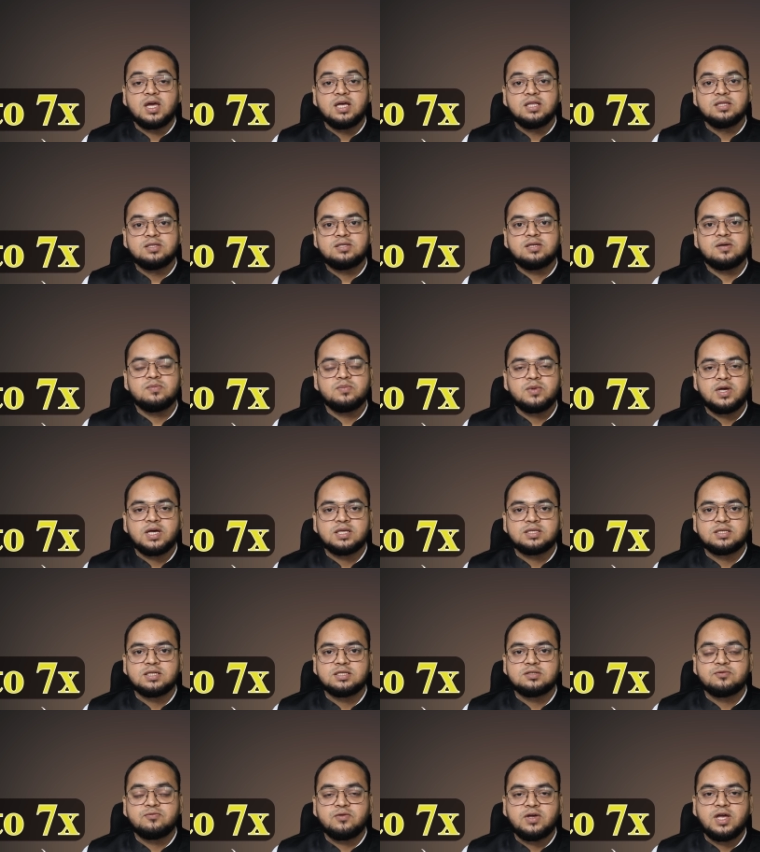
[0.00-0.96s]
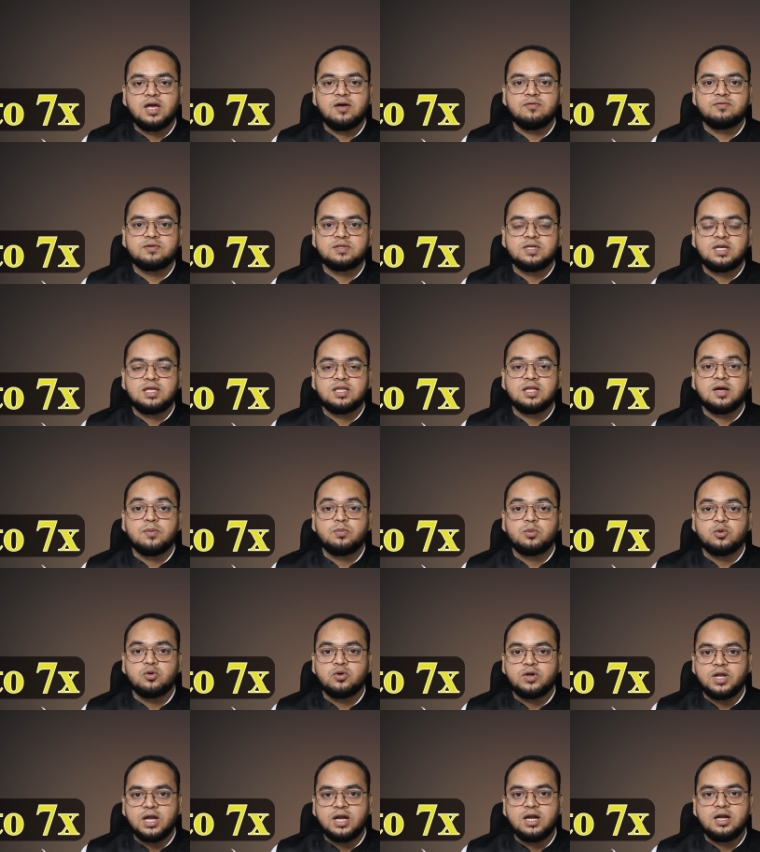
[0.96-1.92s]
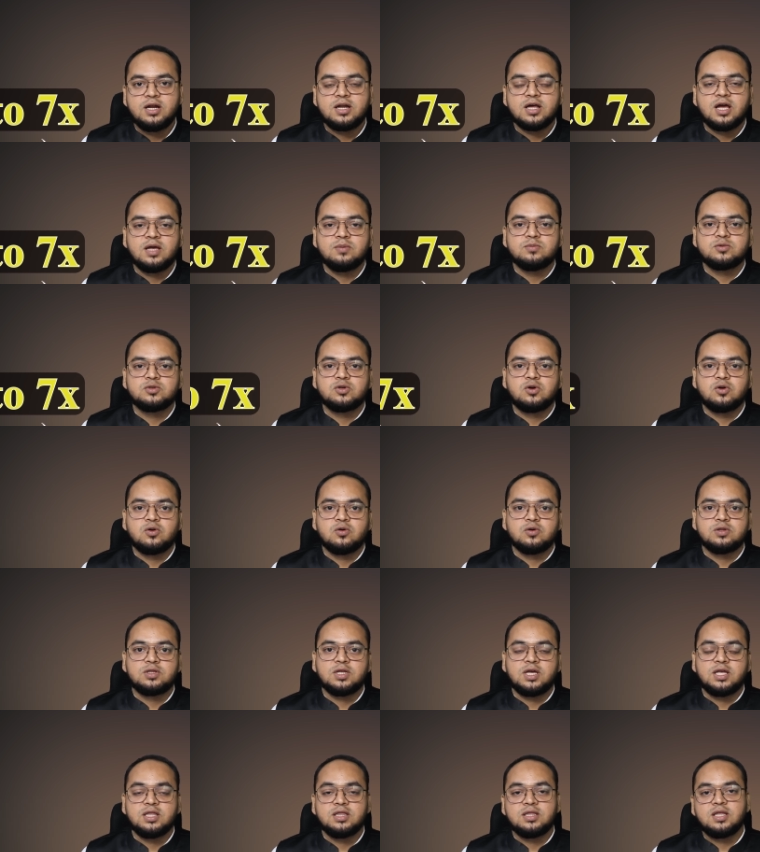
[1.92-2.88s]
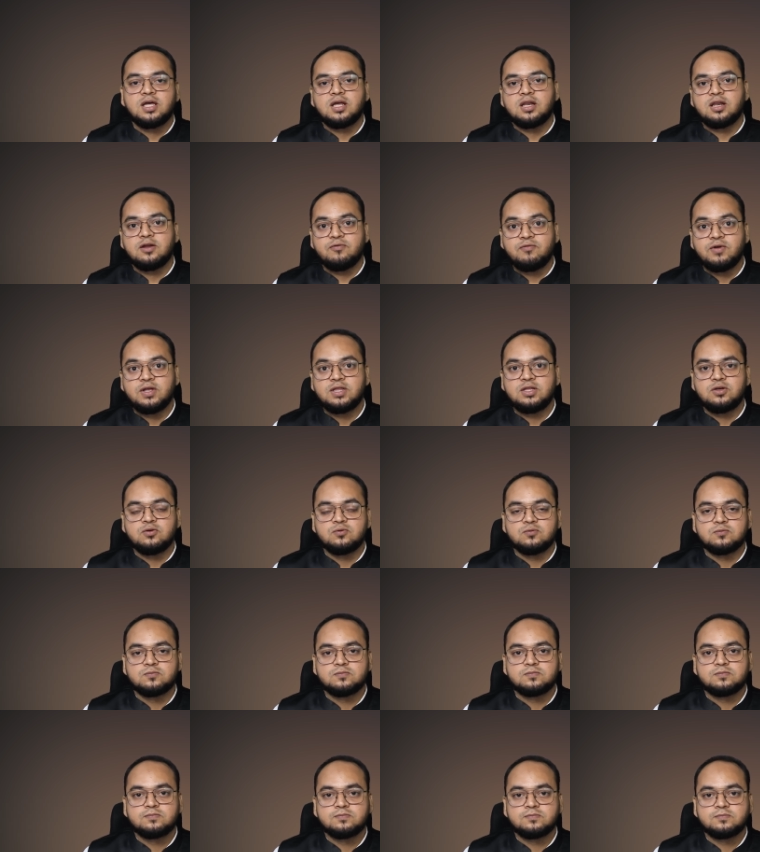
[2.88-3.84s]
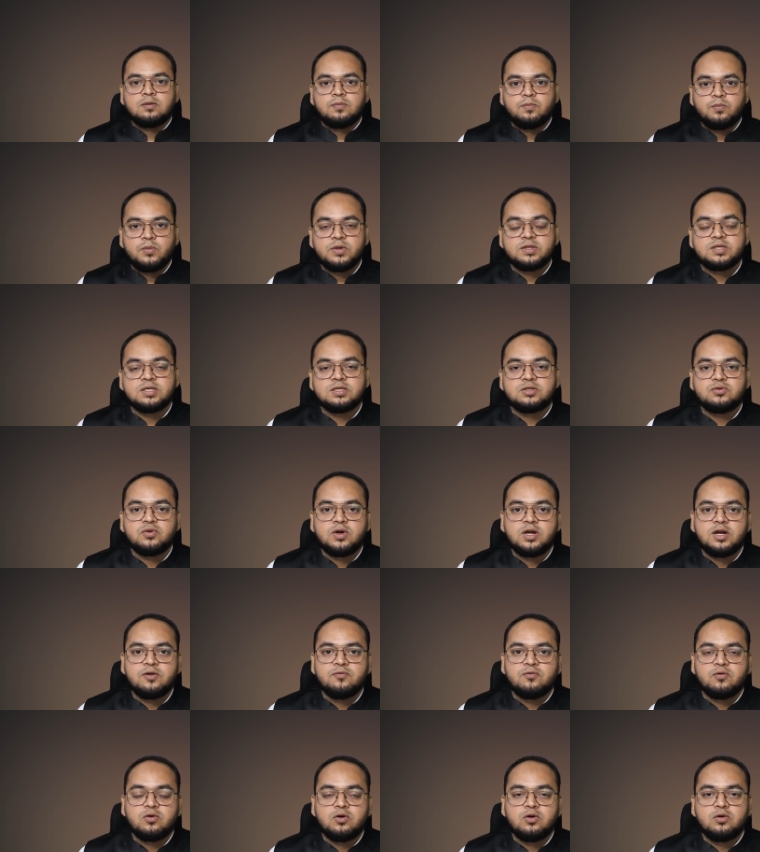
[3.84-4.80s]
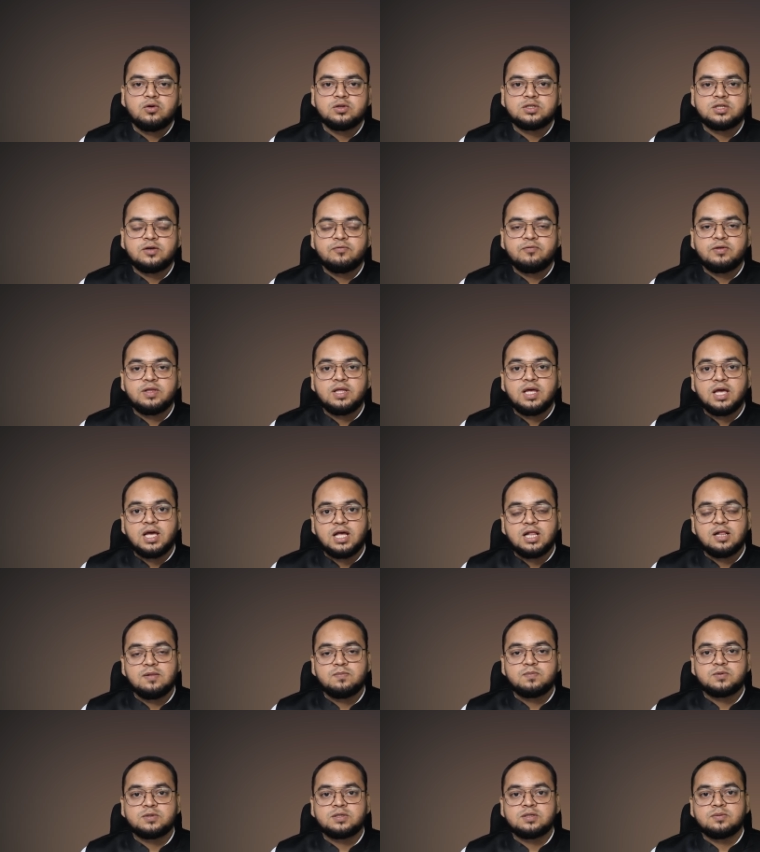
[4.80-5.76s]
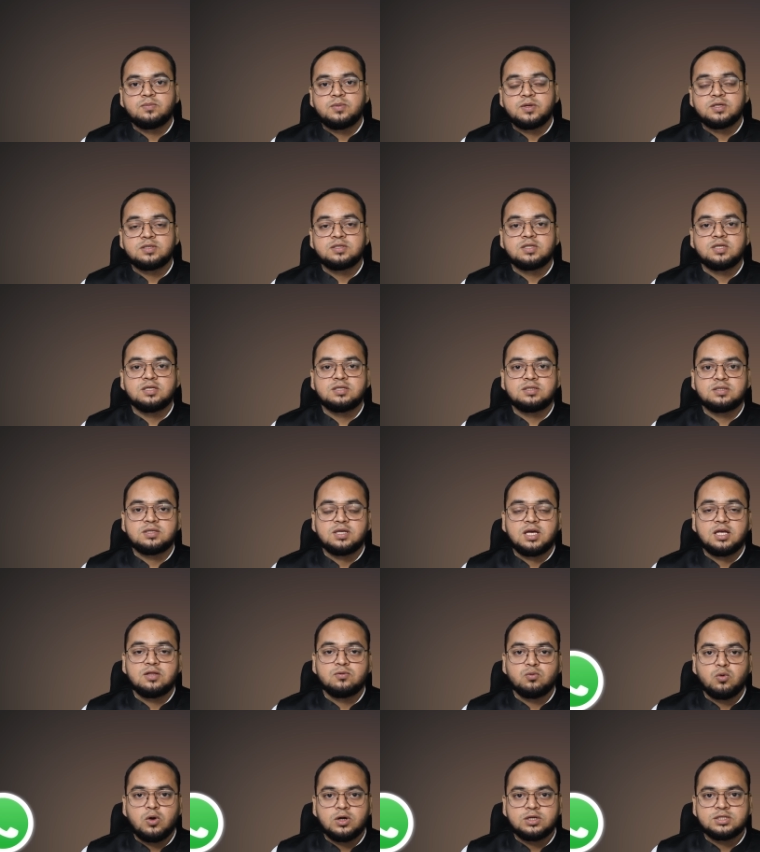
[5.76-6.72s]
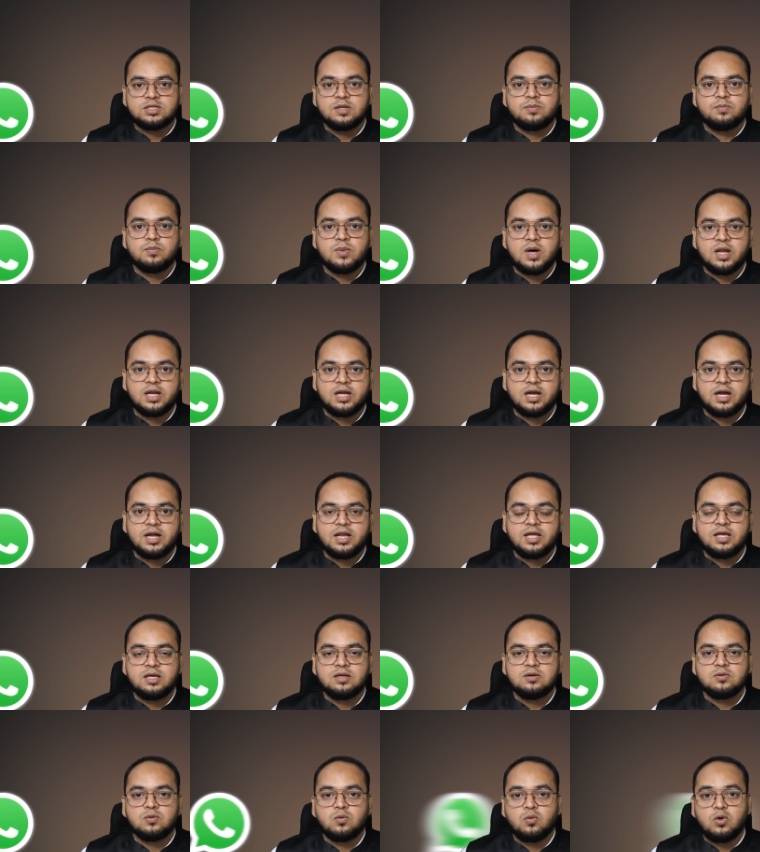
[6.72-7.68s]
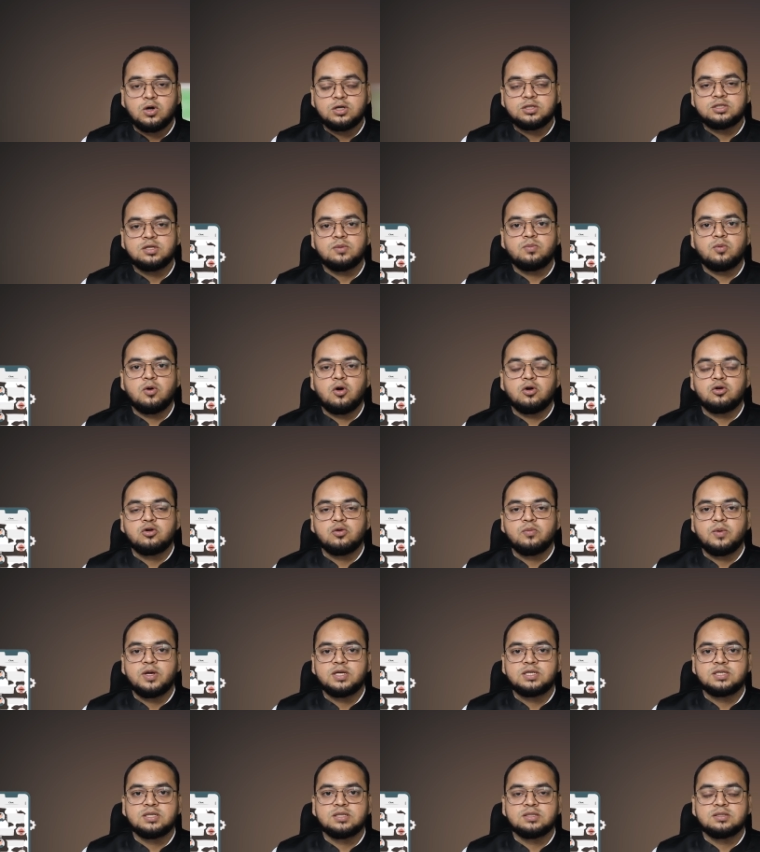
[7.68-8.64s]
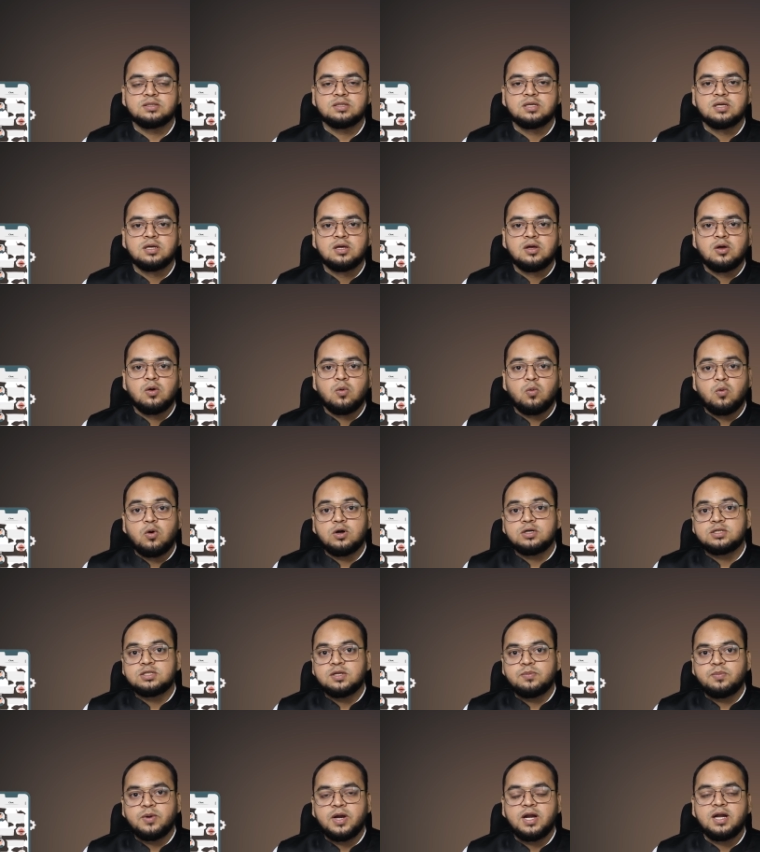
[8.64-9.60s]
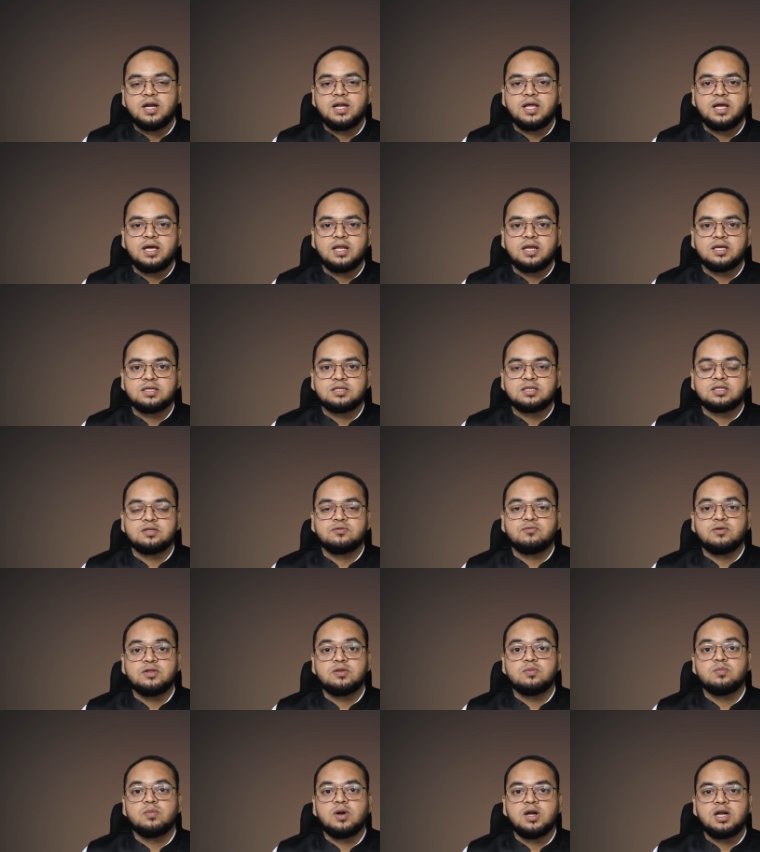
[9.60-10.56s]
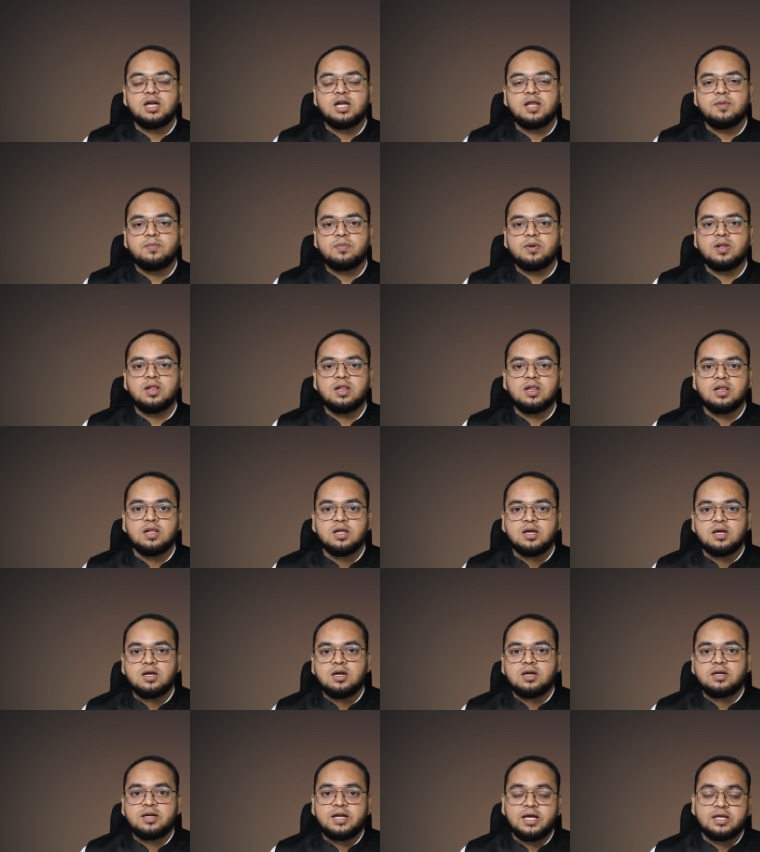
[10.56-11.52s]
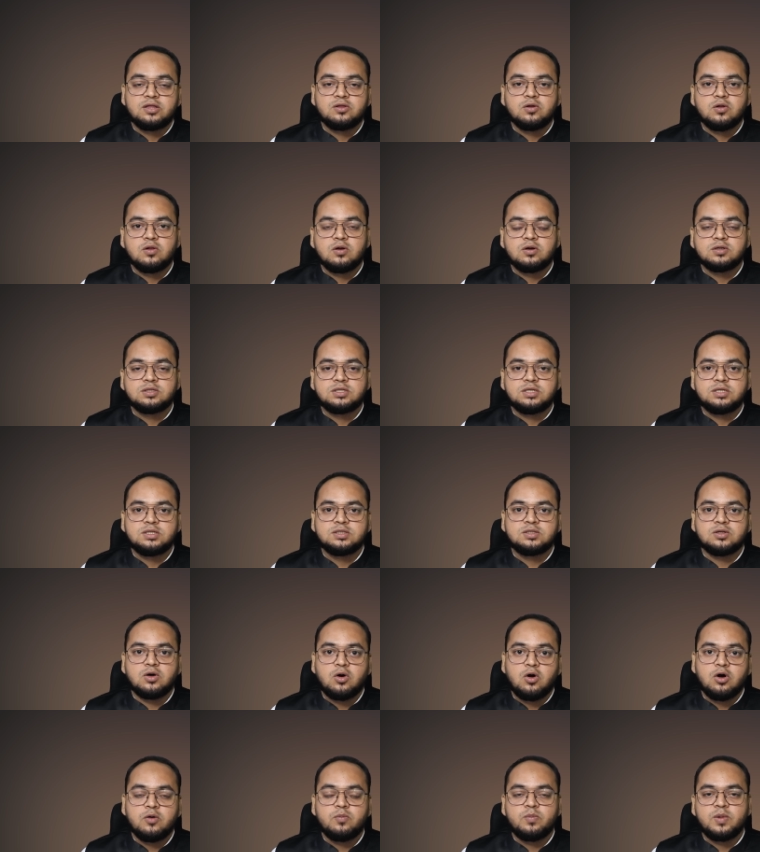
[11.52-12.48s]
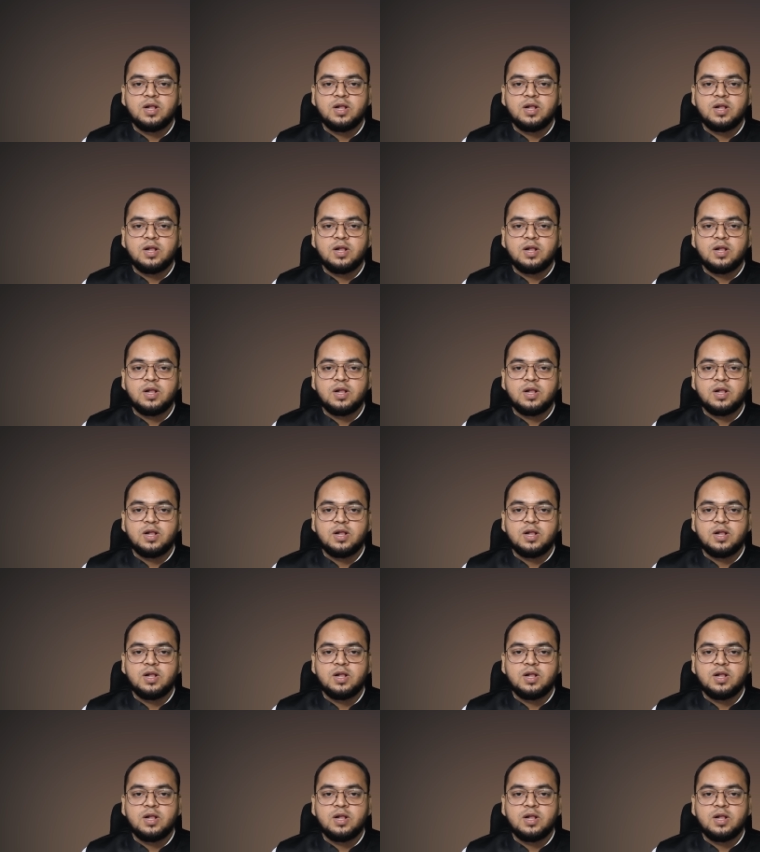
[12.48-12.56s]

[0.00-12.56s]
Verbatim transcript: In some cases, we have seen up to ten times growth in their revenue. Message twenty-four into seven helps business in WhatsApp marketing, WhatsApp automation, WhatsApp integration with multiple technologies or